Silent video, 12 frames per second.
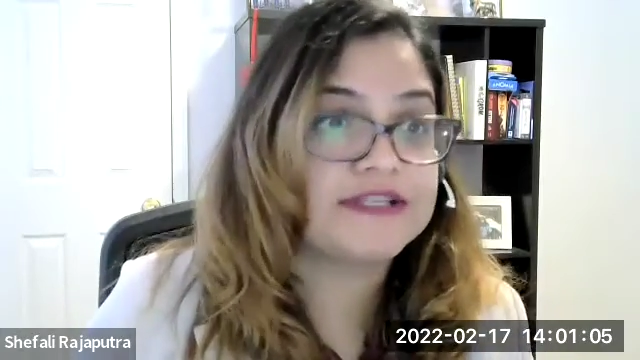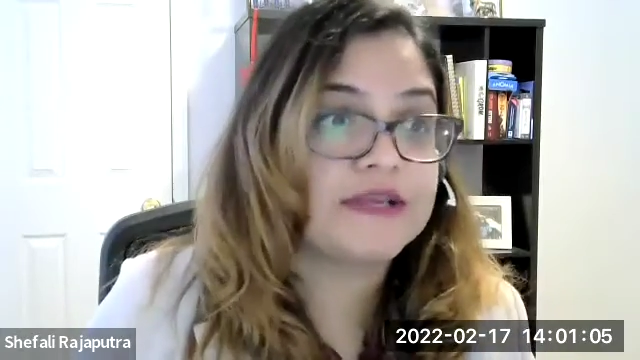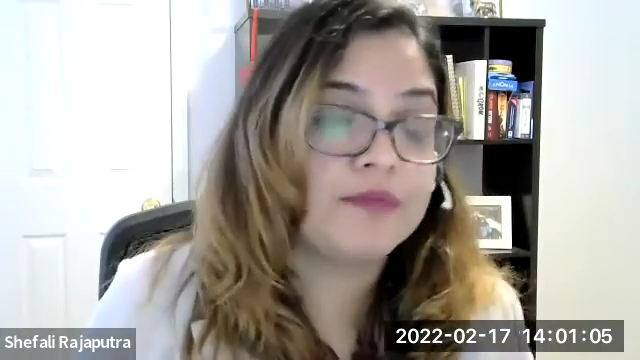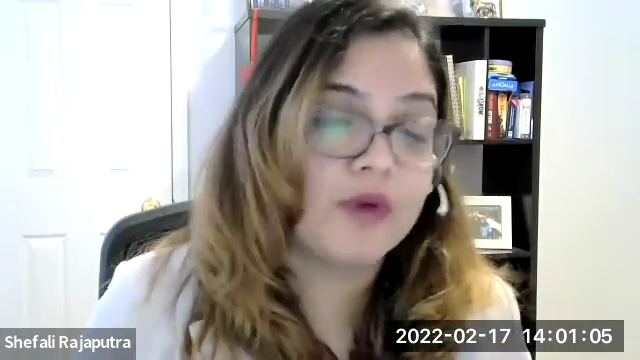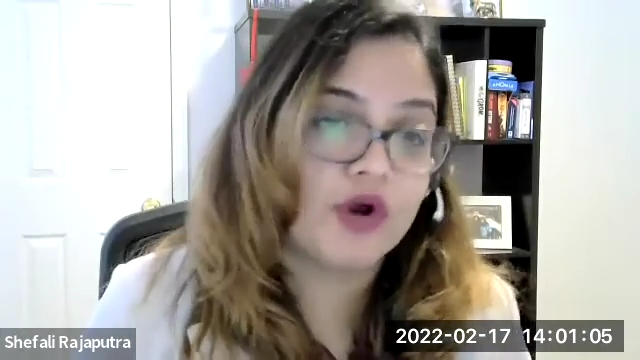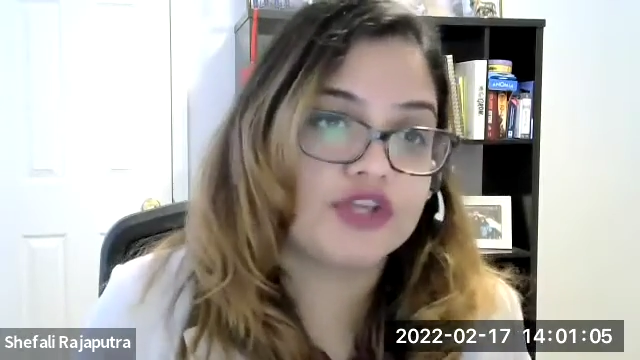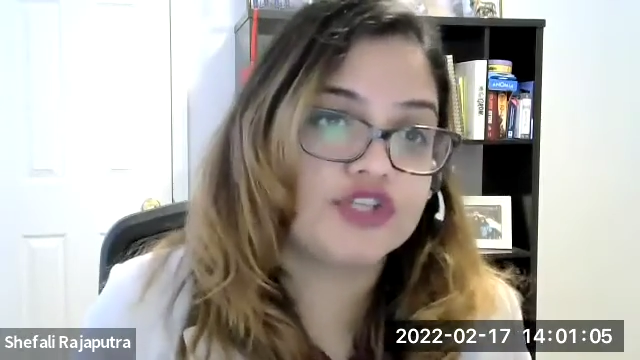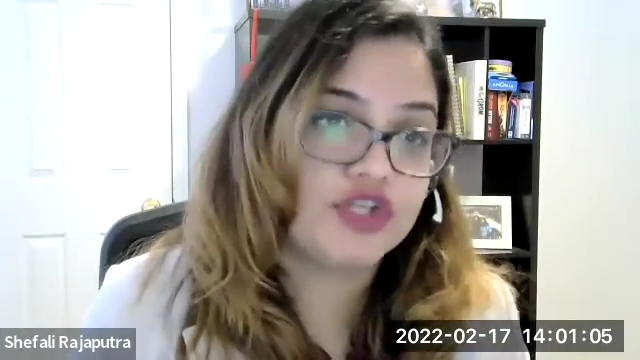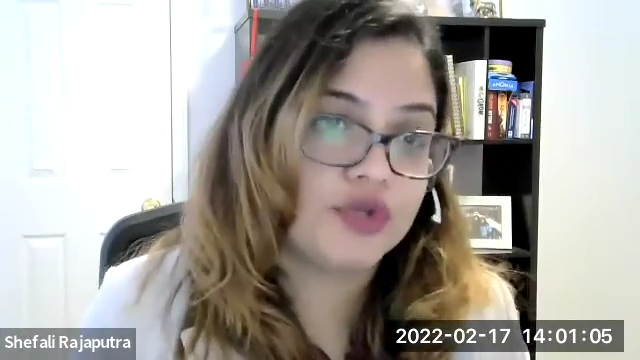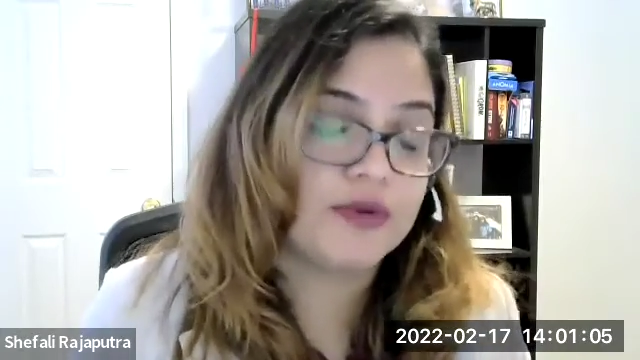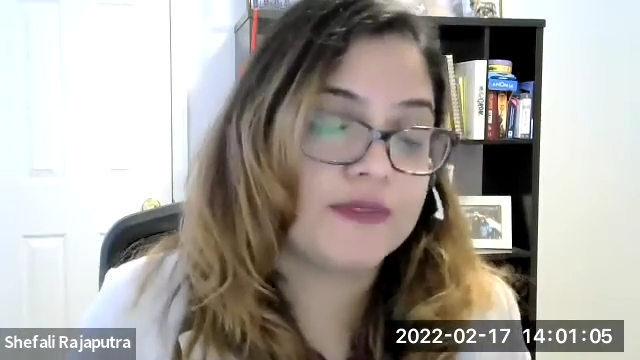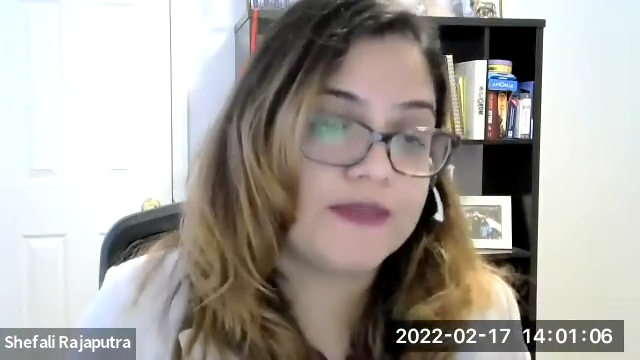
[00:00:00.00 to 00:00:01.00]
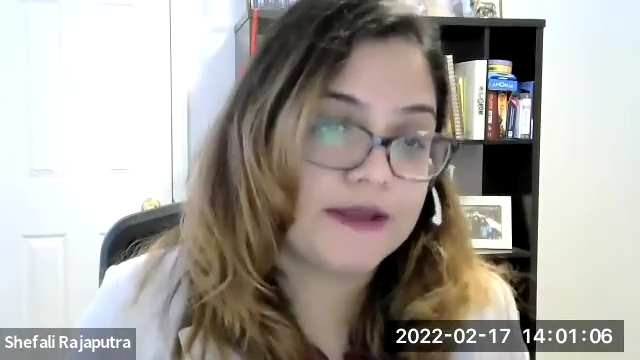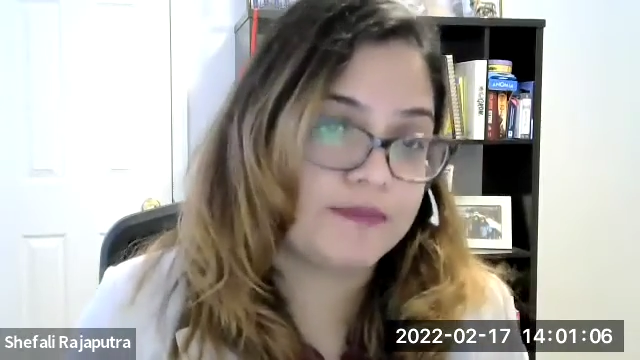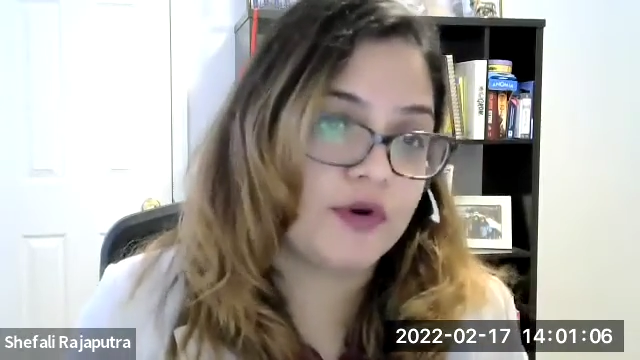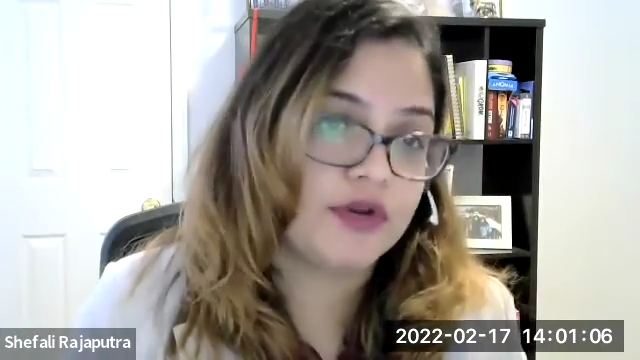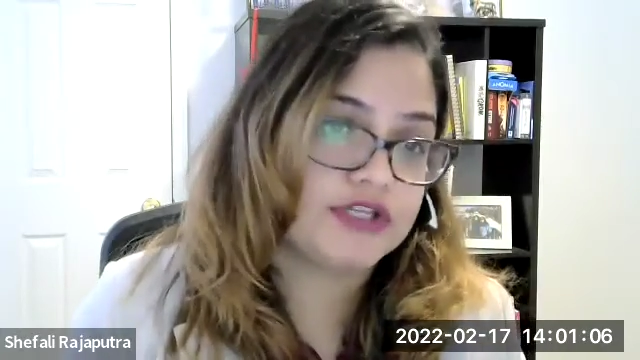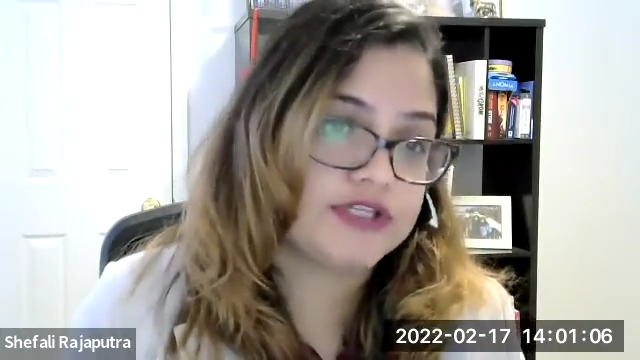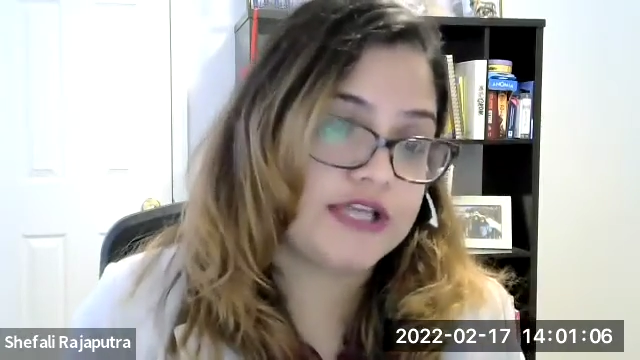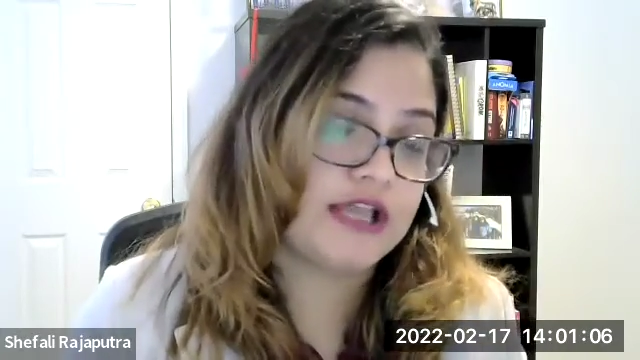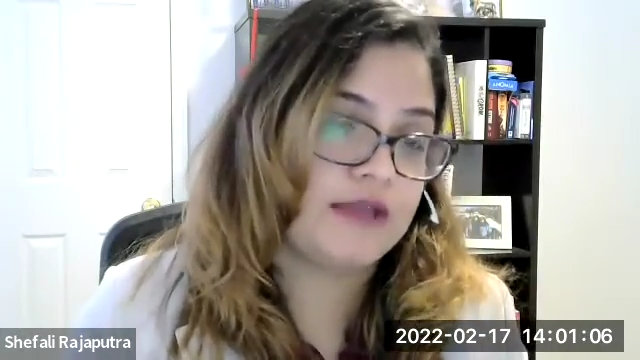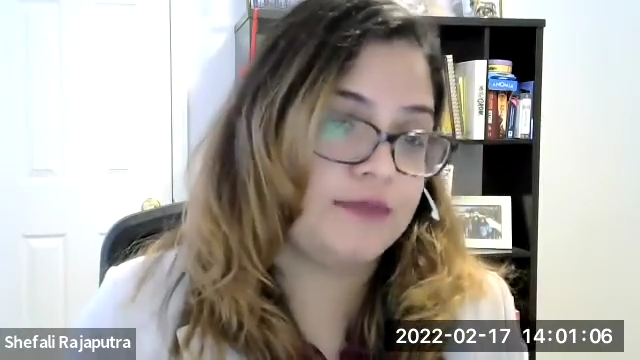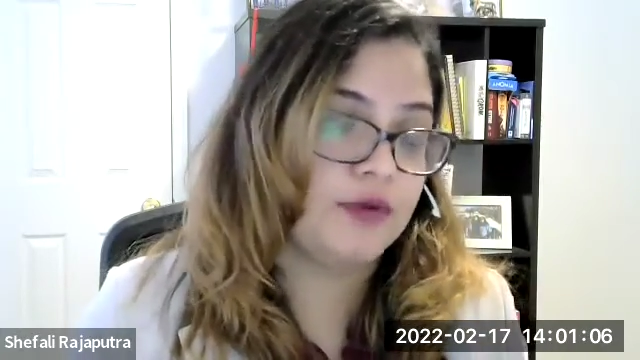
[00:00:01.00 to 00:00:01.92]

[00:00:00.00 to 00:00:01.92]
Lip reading: important to you at that point in time.